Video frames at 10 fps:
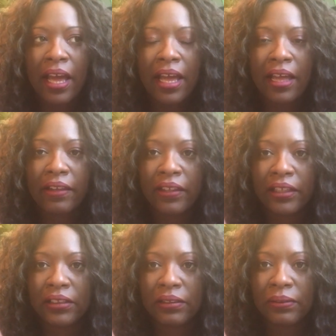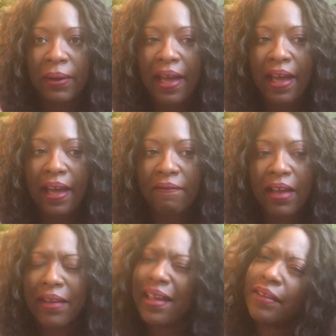and they do have
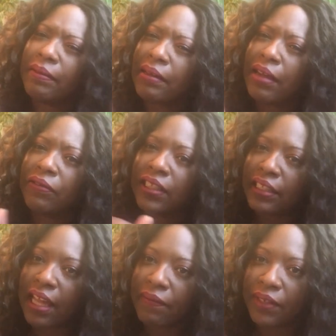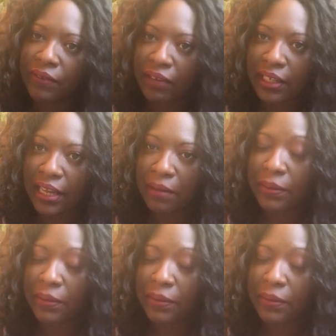I don't think they have any right now,